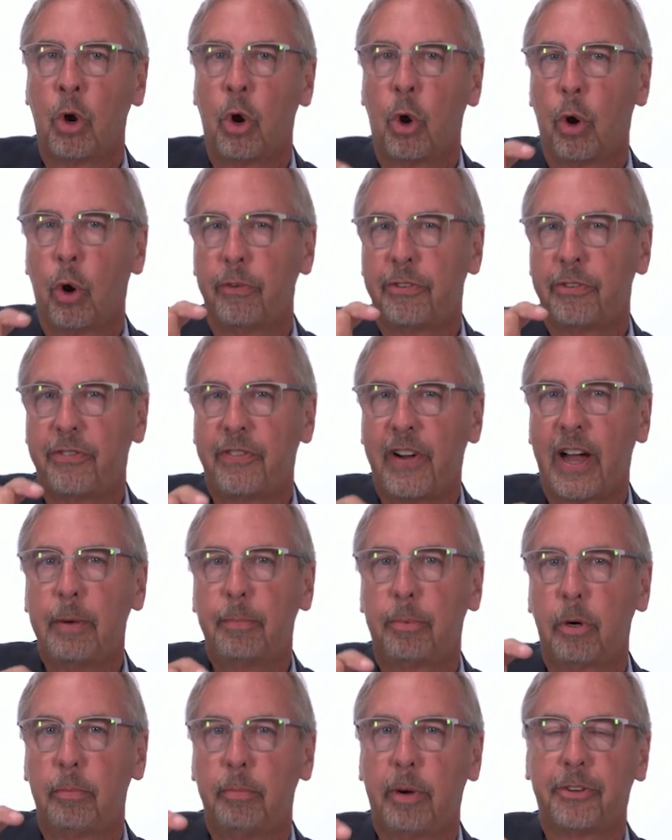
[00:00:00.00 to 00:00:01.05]
or
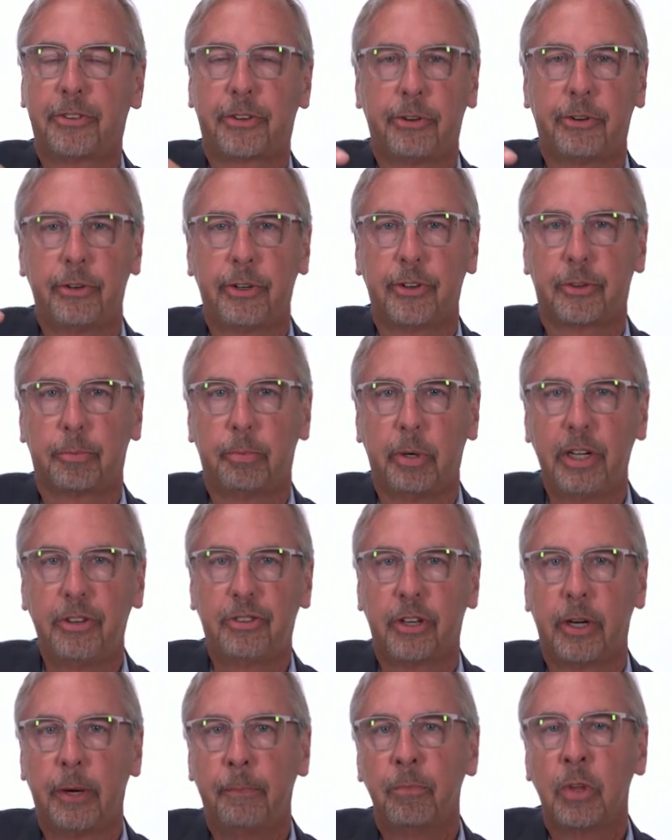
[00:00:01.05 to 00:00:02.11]
fibromuscular
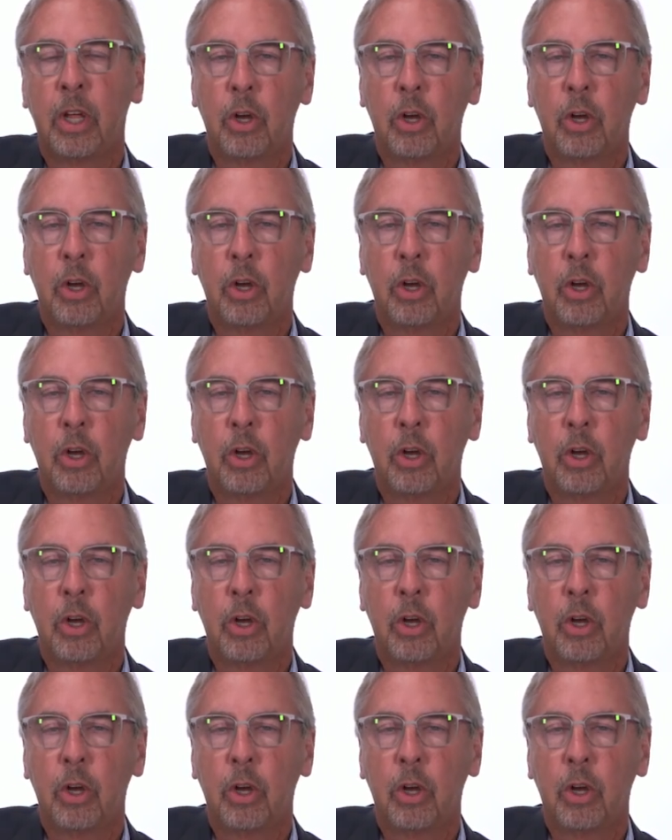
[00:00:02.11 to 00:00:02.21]
dysplasia,